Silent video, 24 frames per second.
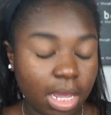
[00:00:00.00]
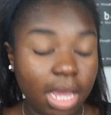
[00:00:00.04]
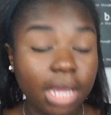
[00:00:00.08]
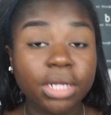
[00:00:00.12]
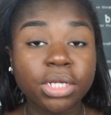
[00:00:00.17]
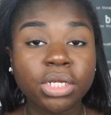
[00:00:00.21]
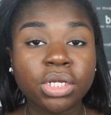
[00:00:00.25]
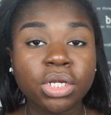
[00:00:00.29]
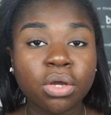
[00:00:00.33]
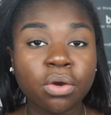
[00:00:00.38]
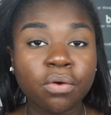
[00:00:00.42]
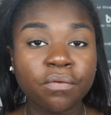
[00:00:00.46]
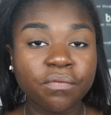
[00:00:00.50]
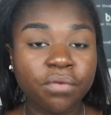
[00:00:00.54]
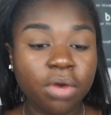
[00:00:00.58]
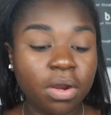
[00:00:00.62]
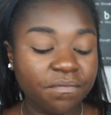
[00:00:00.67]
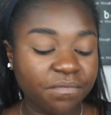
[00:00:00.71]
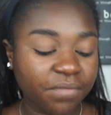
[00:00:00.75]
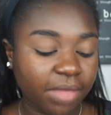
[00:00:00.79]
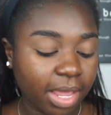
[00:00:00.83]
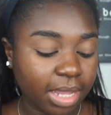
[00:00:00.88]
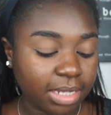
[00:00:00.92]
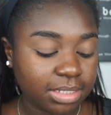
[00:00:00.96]
I know for a
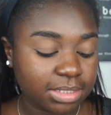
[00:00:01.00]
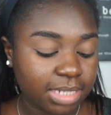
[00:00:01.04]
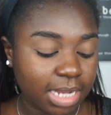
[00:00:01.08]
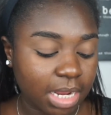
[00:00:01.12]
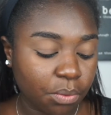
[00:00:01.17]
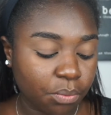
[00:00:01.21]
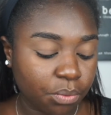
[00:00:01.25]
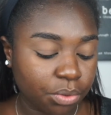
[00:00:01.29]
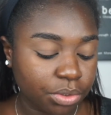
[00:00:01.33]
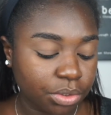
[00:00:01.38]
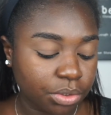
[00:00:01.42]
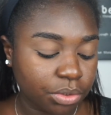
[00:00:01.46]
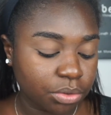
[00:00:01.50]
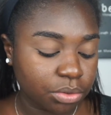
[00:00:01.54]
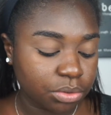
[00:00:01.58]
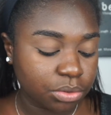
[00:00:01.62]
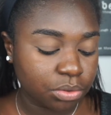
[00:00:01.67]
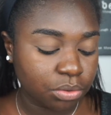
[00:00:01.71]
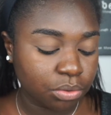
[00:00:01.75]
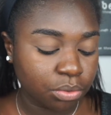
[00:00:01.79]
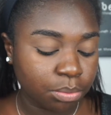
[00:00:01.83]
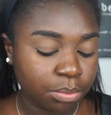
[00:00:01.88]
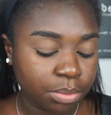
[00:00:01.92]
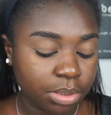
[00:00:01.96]
fact I want to
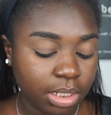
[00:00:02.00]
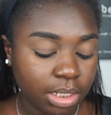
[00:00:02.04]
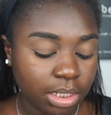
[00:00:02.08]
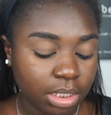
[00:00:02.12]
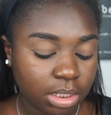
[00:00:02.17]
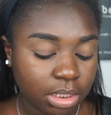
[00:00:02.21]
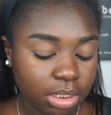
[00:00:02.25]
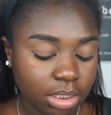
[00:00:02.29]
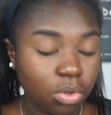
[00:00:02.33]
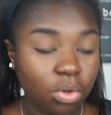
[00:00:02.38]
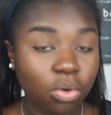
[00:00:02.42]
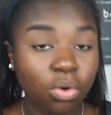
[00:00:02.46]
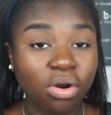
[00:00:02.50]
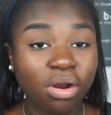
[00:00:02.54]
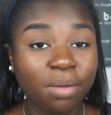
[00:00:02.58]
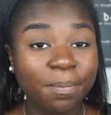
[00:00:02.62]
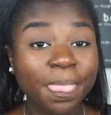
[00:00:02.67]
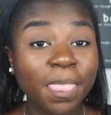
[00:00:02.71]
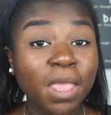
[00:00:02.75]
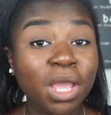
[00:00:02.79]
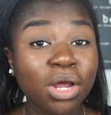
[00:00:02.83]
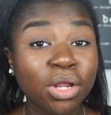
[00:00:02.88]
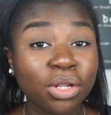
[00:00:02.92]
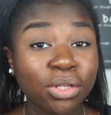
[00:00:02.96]
use lumbre
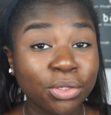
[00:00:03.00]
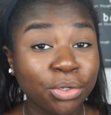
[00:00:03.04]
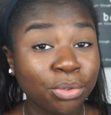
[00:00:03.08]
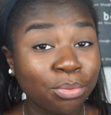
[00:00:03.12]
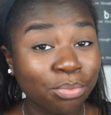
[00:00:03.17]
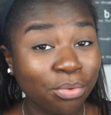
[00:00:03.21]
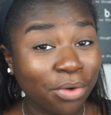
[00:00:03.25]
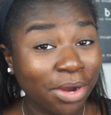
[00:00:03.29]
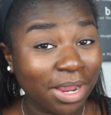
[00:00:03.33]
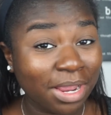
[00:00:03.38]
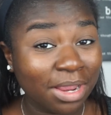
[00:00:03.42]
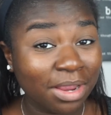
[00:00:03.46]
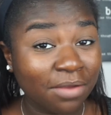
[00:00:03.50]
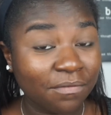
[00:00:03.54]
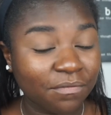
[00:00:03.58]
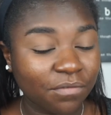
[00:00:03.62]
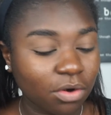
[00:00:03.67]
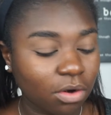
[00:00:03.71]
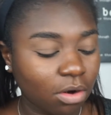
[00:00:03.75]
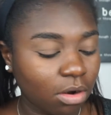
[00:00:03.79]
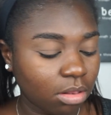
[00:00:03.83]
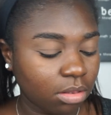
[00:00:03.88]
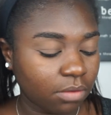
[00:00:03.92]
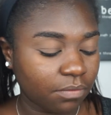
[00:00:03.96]

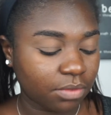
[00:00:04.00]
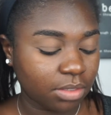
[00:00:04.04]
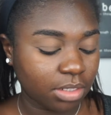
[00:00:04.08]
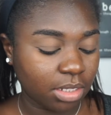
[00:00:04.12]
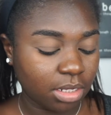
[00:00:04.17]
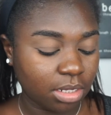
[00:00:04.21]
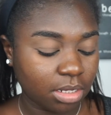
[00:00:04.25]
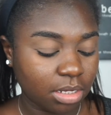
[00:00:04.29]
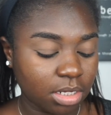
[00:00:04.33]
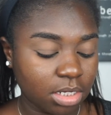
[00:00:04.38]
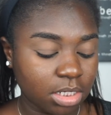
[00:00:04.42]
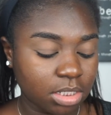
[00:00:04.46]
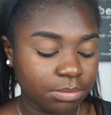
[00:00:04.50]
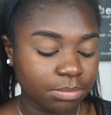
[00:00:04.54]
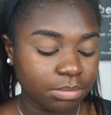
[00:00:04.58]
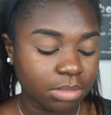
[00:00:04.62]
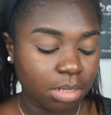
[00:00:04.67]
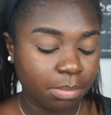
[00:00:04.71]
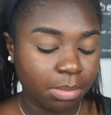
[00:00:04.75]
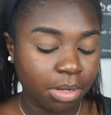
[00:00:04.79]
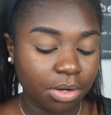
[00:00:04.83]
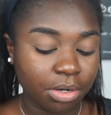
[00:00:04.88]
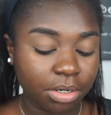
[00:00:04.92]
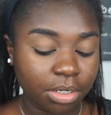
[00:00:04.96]
for all of the
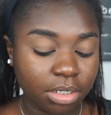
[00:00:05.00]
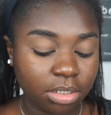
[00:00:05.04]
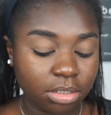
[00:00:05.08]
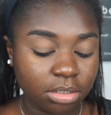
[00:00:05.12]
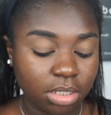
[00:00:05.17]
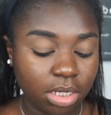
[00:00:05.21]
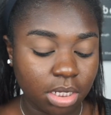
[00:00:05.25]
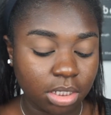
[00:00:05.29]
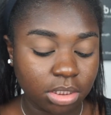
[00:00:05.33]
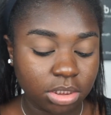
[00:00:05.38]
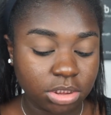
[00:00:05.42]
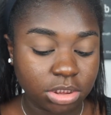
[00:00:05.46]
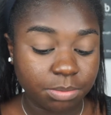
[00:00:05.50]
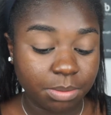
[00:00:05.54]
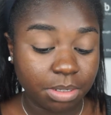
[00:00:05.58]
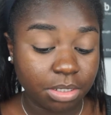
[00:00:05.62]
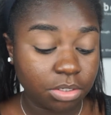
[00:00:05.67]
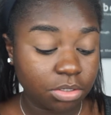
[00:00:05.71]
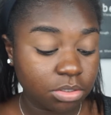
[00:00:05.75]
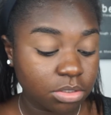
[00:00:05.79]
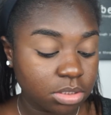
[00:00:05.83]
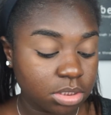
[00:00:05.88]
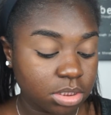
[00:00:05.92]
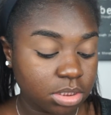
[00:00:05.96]
American English
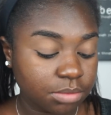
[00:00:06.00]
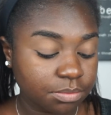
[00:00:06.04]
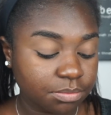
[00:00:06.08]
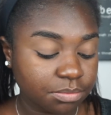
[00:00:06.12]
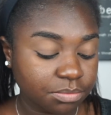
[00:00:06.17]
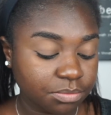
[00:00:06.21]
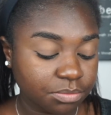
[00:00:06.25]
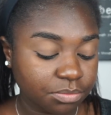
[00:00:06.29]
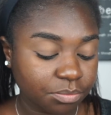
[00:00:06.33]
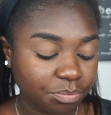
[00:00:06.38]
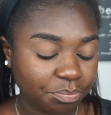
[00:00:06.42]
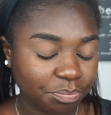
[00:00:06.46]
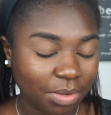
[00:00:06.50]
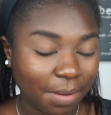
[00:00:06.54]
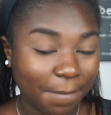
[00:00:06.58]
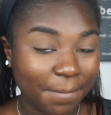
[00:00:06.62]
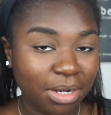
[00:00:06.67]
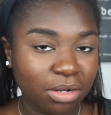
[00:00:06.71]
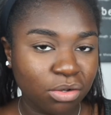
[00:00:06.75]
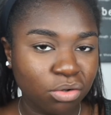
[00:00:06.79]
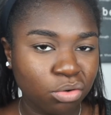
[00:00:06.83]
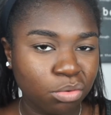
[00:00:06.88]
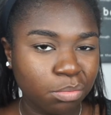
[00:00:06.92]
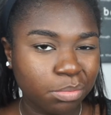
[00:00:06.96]
speakers,
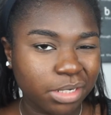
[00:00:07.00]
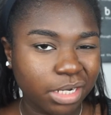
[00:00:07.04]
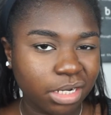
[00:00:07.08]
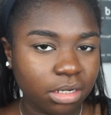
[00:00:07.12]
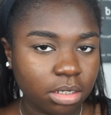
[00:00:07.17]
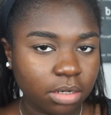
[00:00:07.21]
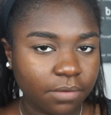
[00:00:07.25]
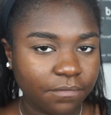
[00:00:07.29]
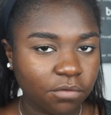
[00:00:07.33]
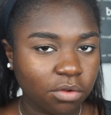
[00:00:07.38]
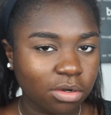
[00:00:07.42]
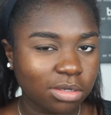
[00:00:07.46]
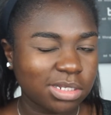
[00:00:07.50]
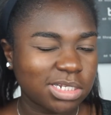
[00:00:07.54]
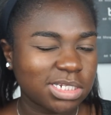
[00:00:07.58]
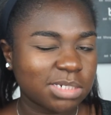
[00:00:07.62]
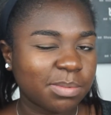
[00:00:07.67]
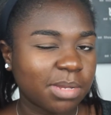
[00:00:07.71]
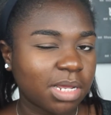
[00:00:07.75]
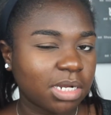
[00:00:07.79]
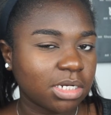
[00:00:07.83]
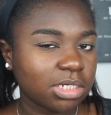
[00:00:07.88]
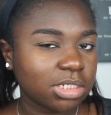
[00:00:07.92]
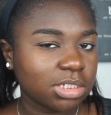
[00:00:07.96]
but lumbre for all the
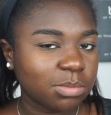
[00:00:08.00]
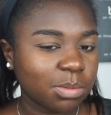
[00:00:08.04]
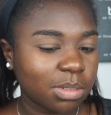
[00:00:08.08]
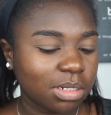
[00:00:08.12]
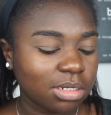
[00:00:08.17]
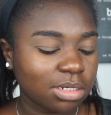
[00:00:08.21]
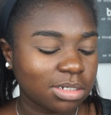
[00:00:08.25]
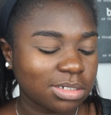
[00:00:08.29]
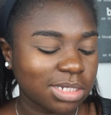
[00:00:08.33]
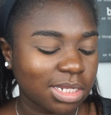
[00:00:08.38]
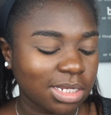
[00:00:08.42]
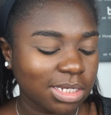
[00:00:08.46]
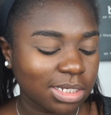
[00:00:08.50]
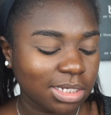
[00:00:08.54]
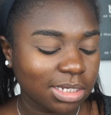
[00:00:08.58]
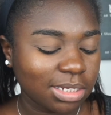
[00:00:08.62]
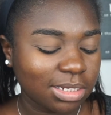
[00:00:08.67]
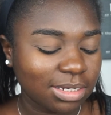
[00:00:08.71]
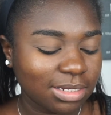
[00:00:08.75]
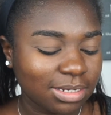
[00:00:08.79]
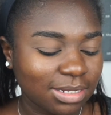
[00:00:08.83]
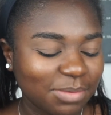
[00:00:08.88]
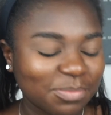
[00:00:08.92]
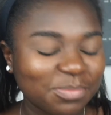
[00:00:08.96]
Spanish speaker thing.
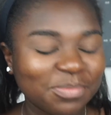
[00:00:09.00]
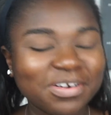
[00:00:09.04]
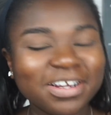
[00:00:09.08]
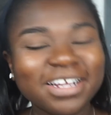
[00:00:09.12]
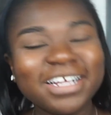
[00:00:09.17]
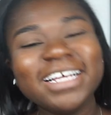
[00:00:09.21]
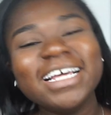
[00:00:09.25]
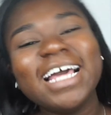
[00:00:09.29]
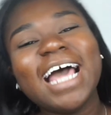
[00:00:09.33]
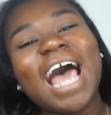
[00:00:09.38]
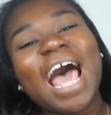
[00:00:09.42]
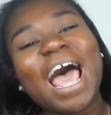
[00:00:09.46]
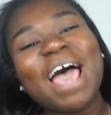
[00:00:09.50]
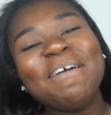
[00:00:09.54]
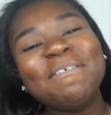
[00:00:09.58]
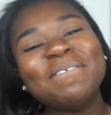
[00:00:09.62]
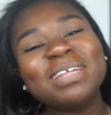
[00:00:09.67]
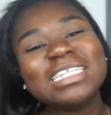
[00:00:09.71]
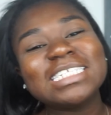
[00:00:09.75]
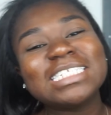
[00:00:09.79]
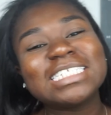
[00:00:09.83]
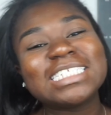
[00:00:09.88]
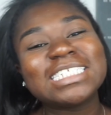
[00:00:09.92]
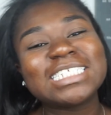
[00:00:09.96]
Bruh,
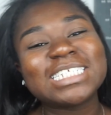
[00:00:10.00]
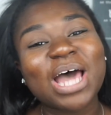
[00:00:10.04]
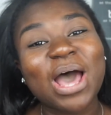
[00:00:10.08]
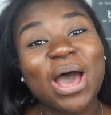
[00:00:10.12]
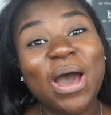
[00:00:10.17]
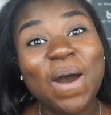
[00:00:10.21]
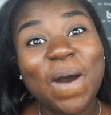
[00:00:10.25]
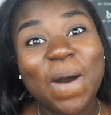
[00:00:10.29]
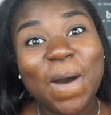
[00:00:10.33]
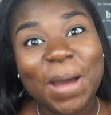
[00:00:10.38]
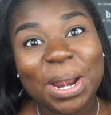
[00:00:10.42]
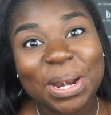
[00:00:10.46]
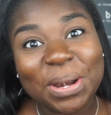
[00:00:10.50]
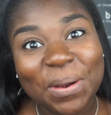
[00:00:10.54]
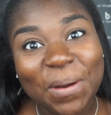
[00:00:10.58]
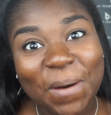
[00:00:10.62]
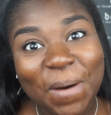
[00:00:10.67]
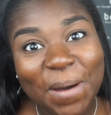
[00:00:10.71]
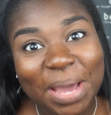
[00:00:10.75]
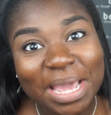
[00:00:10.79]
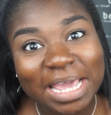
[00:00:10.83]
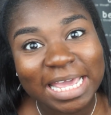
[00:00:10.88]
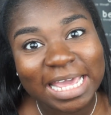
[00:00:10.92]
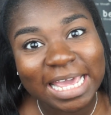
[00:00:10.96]
I'm so
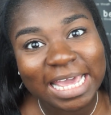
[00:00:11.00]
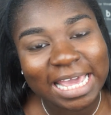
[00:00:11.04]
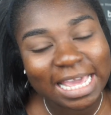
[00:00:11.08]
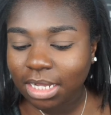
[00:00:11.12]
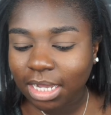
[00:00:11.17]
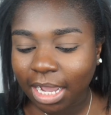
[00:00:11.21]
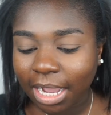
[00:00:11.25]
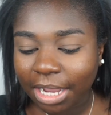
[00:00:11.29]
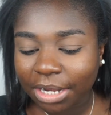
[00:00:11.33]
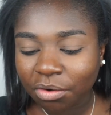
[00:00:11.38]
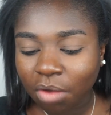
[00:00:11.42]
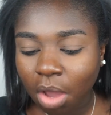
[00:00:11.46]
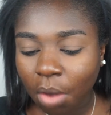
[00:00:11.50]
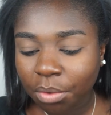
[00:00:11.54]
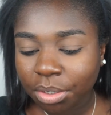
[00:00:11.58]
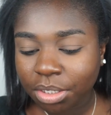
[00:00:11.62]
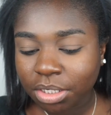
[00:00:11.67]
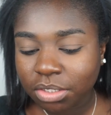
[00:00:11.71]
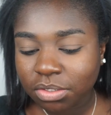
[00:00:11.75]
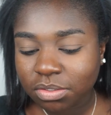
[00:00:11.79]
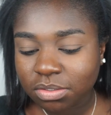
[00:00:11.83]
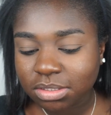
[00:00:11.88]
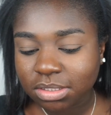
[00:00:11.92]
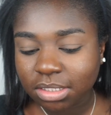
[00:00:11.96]
annoying. I know I want
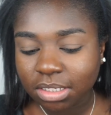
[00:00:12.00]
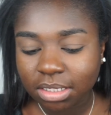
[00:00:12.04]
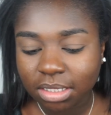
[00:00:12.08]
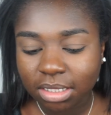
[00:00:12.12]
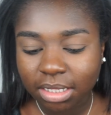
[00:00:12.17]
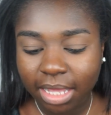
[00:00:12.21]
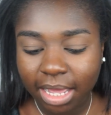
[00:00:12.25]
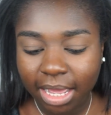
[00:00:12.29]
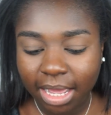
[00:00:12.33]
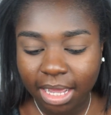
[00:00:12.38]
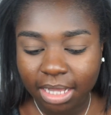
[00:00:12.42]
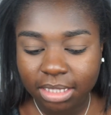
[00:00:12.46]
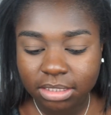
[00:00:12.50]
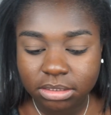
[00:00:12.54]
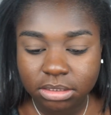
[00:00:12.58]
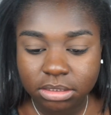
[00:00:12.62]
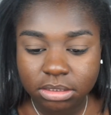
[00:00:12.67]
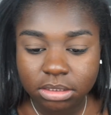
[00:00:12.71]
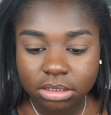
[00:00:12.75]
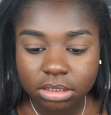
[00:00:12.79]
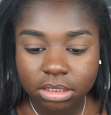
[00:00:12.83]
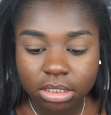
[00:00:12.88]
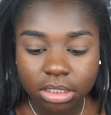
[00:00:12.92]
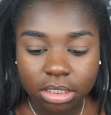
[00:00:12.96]
to use that
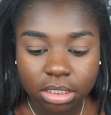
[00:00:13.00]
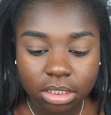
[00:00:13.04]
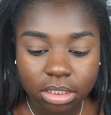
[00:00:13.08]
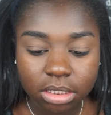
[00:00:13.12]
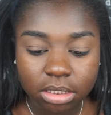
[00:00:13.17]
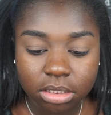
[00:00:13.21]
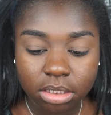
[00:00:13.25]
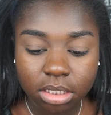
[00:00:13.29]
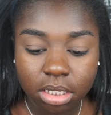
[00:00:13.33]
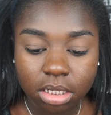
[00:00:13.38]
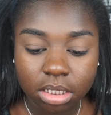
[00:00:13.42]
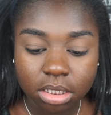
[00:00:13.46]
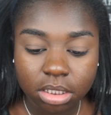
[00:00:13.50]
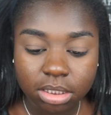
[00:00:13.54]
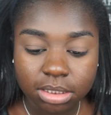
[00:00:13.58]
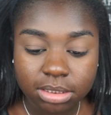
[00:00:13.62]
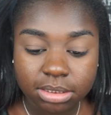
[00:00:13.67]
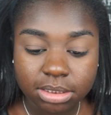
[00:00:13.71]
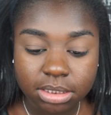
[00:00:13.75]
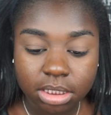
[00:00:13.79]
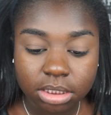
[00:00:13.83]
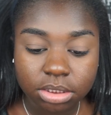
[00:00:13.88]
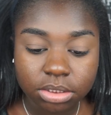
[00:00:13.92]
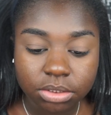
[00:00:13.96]
in the
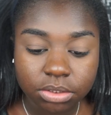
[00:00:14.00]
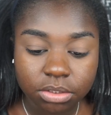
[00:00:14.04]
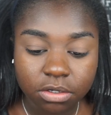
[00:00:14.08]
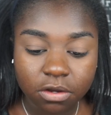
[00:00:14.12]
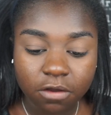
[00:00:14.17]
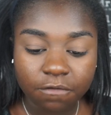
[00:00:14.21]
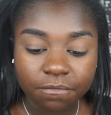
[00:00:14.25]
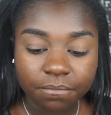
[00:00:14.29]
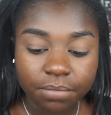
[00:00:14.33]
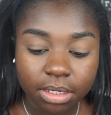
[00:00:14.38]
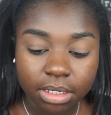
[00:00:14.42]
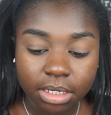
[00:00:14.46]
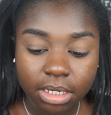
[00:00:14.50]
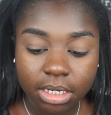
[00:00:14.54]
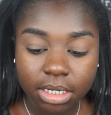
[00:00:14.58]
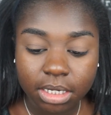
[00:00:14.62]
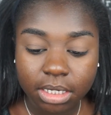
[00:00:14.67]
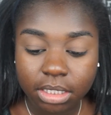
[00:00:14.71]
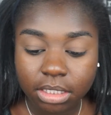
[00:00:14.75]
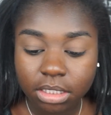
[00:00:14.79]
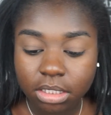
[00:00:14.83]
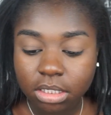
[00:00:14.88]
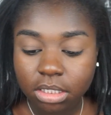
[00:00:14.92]
center of my eye.